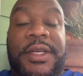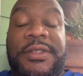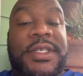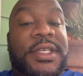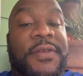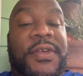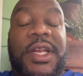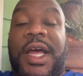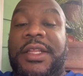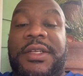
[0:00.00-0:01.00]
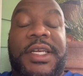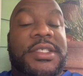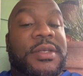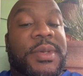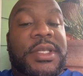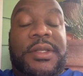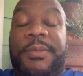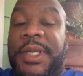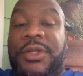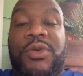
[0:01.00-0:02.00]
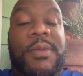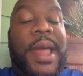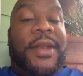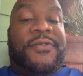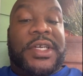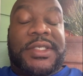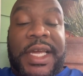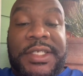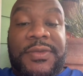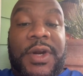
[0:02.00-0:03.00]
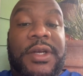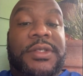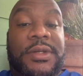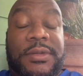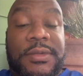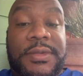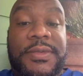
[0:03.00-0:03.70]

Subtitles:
your significant other needs to be doing manifestation work too.